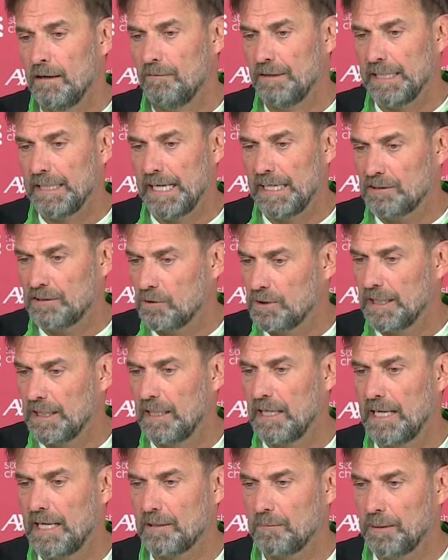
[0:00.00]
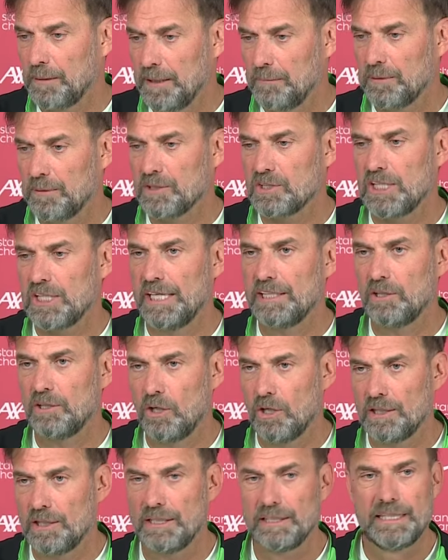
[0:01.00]
when I had to tell other people slightly
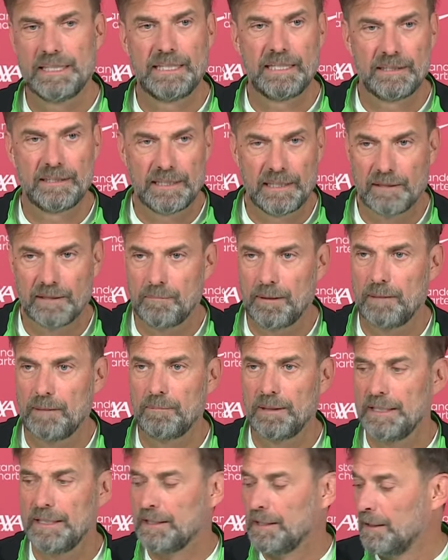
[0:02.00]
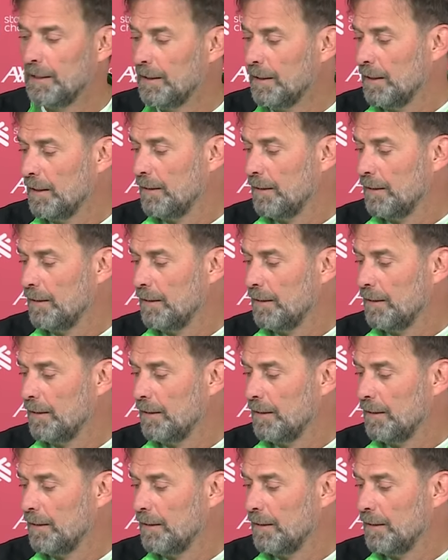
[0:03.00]
earlier than I tell the public,